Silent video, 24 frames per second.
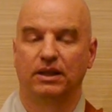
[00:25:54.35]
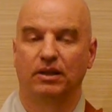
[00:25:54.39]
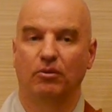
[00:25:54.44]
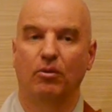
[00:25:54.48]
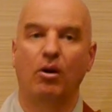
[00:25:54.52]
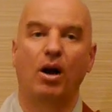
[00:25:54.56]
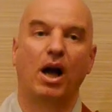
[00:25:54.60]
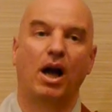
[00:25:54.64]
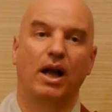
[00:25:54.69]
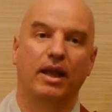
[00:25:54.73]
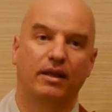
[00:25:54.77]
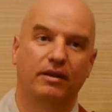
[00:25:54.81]

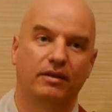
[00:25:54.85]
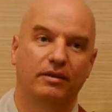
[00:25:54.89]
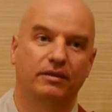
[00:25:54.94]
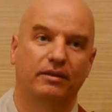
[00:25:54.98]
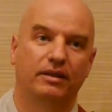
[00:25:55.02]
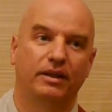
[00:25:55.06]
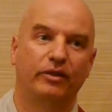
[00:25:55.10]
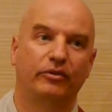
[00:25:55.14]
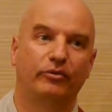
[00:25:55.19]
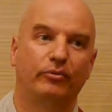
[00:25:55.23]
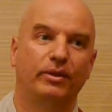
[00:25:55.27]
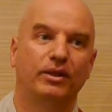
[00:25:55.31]
Why?
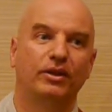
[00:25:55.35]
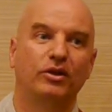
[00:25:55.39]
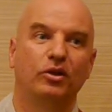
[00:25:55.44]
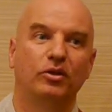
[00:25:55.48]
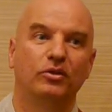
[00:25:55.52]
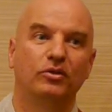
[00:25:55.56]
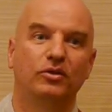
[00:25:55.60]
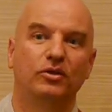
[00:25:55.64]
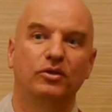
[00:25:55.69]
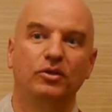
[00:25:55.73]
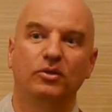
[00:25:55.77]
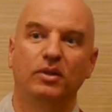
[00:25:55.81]
If we
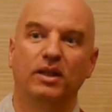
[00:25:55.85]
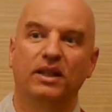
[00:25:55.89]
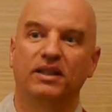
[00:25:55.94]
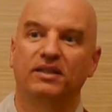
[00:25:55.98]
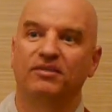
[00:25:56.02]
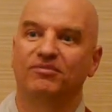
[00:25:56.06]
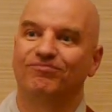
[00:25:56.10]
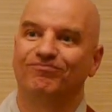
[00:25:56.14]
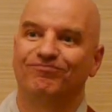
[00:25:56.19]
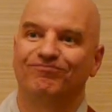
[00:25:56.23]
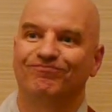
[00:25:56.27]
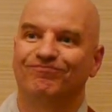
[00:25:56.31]
don't do
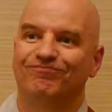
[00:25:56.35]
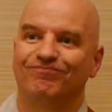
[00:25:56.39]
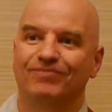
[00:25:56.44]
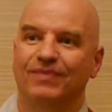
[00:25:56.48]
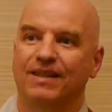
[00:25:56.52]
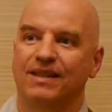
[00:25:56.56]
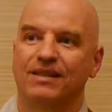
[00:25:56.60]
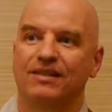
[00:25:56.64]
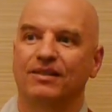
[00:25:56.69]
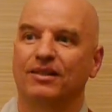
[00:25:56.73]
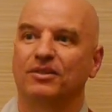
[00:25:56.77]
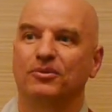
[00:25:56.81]
it,
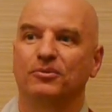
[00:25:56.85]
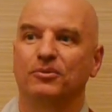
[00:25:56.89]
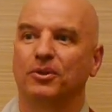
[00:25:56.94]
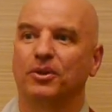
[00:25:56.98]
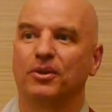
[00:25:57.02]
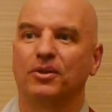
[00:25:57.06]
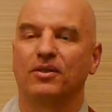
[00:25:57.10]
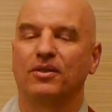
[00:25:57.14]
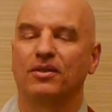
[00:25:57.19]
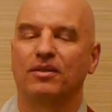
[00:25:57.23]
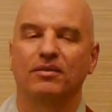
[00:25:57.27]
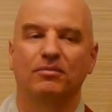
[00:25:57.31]
it's not
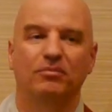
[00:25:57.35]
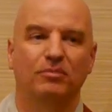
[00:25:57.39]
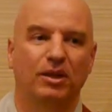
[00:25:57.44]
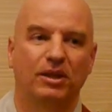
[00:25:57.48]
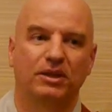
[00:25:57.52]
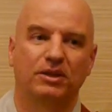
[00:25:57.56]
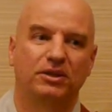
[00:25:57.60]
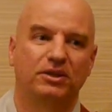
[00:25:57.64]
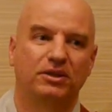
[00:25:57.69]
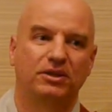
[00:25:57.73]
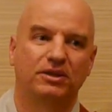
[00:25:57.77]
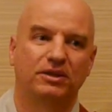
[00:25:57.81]
worth
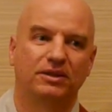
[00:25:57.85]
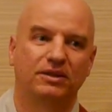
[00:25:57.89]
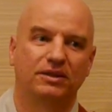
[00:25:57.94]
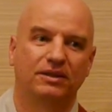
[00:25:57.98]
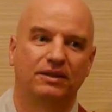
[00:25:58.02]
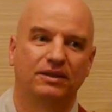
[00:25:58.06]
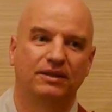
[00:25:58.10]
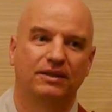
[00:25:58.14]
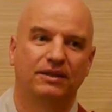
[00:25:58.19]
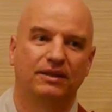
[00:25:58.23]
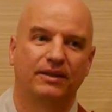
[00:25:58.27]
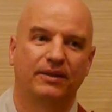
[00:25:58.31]
much.
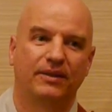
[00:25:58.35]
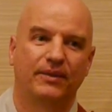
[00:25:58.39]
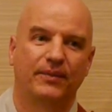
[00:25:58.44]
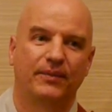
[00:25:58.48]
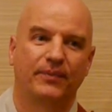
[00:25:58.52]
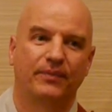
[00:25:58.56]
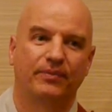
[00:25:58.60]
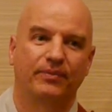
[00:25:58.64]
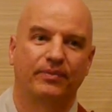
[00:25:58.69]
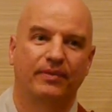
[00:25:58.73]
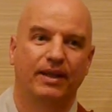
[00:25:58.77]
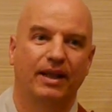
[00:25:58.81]

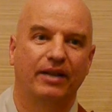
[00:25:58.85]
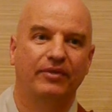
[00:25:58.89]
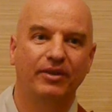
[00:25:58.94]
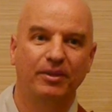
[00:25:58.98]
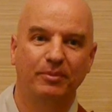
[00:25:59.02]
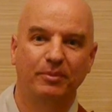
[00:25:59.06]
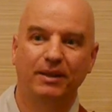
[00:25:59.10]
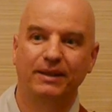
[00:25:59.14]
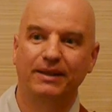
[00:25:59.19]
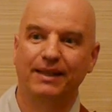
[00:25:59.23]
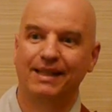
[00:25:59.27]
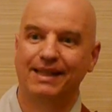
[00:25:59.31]

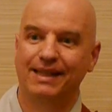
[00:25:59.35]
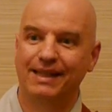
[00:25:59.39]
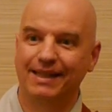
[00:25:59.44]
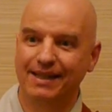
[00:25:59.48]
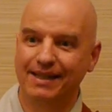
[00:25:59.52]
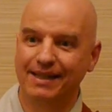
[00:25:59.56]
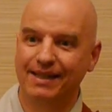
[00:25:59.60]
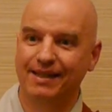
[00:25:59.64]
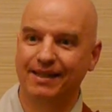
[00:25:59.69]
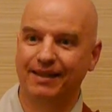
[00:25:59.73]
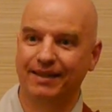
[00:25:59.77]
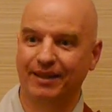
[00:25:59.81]
Everybody is
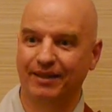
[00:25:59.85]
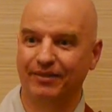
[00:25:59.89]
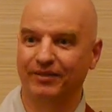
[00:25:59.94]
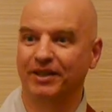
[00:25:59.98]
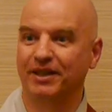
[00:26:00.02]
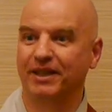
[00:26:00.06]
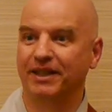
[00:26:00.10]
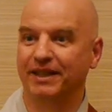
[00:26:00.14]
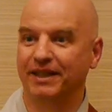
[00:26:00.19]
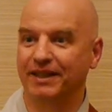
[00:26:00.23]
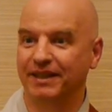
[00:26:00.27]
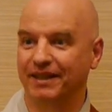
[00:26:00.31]
listening
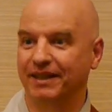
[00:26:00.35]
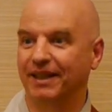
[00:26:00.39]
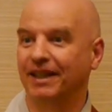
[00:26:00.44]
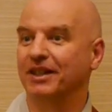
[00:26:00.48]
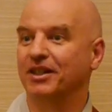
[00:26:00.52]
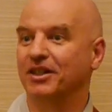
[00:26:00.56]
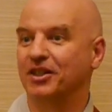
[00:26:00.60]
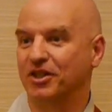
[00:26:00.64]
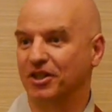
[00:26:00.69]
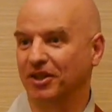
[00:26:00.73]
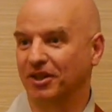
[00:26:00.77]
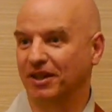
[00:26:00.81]
very
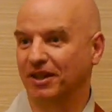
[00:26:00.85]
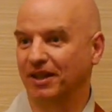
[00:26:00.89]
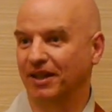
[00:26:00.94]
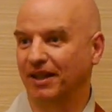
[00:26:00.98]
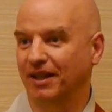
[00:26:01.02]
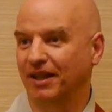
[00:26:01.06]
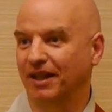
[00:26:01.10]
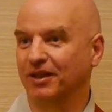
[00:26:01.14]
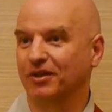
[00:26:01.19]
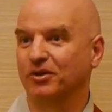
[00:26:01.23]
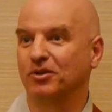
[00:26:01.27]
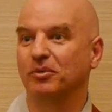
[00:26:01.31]

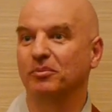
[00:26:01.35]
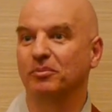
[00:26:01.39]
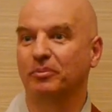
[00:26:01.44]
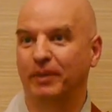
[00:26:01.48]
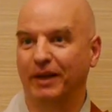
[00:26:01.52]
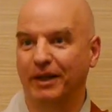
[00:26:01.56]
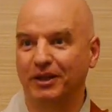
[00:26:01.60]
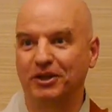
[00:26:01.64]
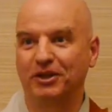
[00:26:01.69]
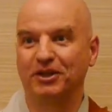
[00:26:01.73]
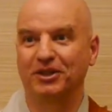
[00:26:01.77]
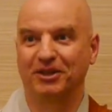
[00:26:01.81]
intelligently and
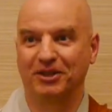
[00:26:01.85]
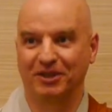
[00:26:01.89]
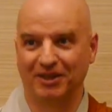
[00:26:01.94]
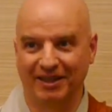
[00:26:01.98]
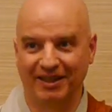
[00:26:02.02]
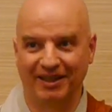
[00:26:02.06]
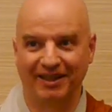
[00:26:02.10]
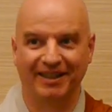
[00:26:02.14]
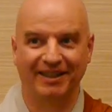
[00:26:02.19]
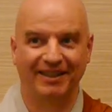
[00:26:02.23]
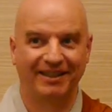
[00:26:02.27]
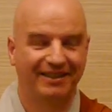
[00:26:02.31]

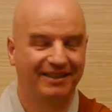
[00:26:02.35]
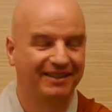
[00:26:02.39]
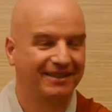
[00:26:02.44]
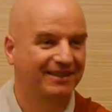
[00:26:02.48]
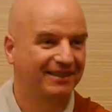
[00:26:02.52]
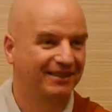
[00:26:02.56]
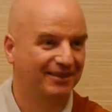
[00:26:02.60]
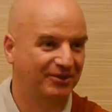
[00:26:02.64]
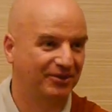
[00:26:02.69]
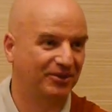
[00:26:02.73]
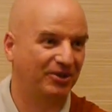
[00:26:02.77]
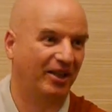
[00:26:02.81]
compassionately
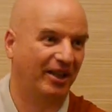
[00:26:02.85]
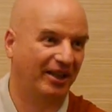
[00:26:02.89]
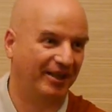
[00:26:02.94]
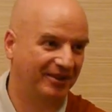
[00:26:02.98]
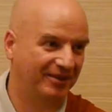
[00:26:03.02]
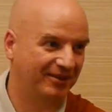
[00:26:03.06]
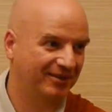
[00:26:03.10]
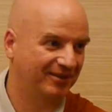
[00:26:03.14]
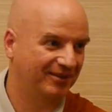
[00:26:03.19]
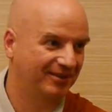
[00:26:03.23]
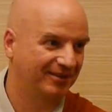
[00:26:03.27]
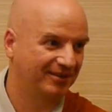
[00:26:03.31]

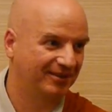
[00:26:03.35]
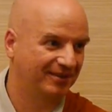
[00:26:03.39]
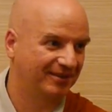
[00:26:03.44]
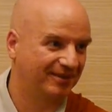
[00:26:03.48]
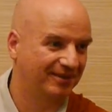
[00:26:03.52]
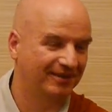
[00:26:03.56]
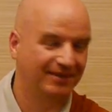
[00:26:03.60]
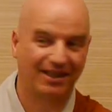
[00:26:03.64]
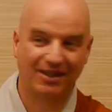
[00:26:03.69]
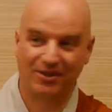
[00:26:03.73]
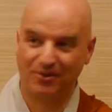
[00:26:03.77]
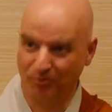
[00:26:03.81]
tonight.
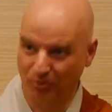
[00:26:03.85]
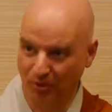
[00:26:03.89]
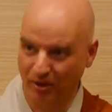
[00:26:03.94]
That's